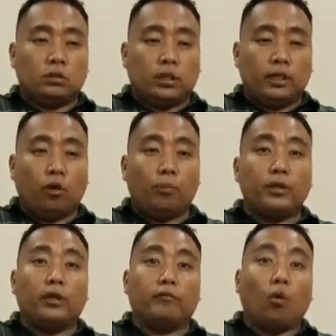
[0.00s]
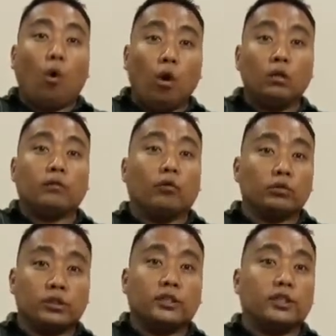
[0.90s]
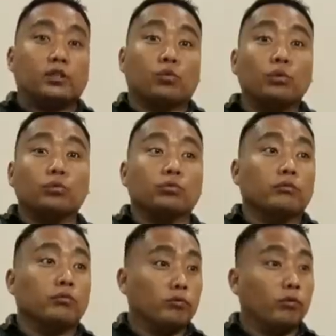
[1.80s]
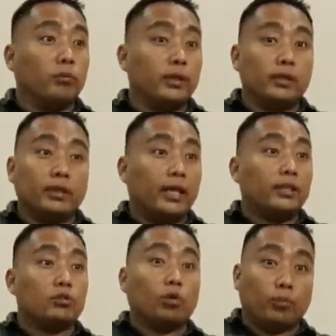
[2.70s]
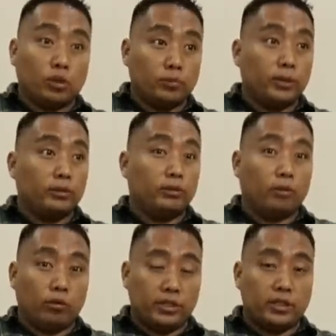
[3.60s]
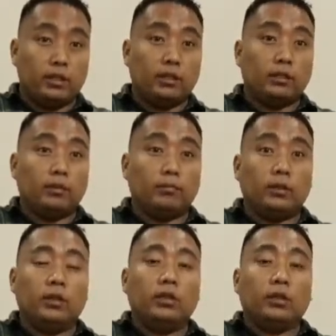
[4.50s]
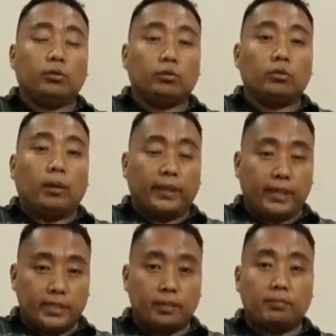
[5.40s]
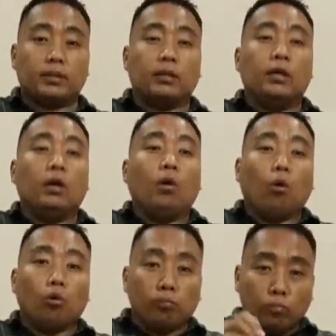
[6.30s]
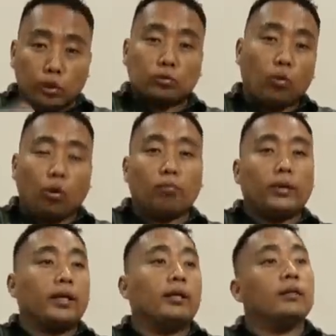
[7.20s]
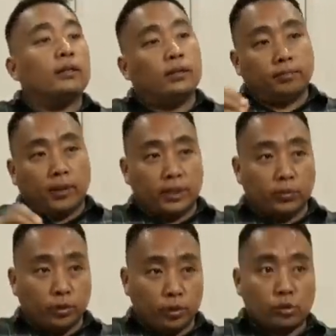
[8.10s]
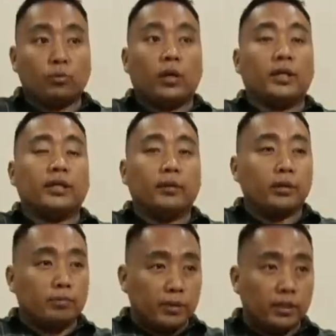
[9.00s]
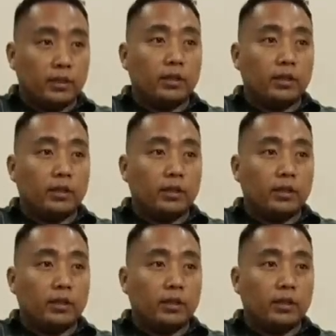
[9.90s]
take the opinion of all the voters that is going to vote for me. That is not possible in democracy. Ito to napari ase, but almost all my party workers who are there with me,